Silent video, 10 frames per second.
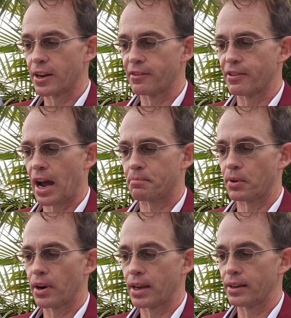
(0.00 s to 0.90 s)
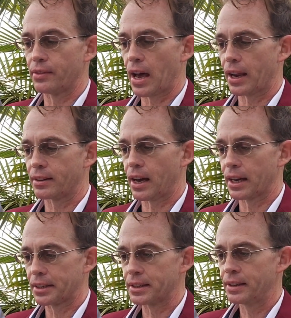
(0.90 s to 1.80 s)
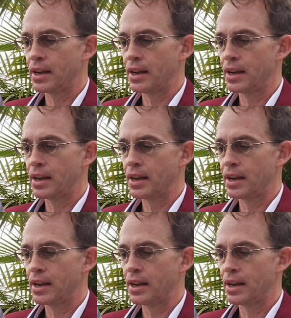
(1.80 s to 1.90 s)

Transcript: evaporated that night.